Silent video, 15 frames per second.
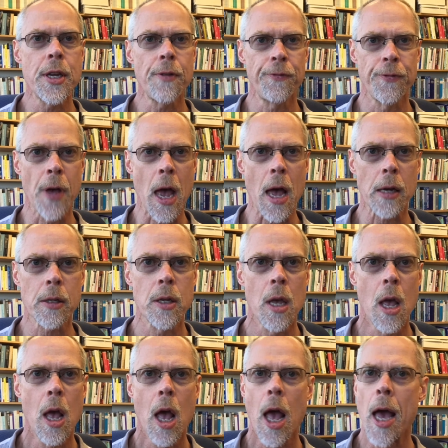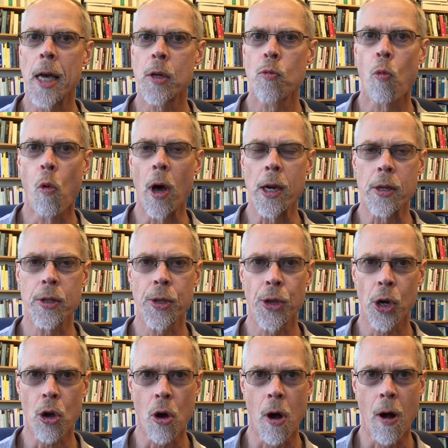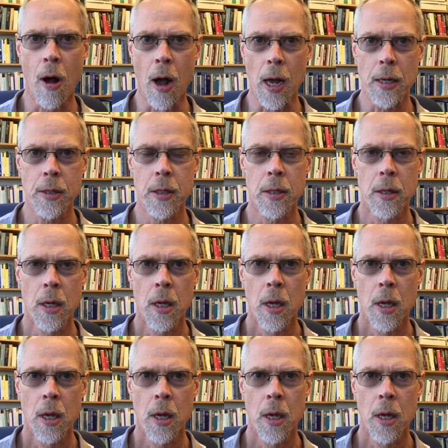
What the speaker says: effect and what is the cause.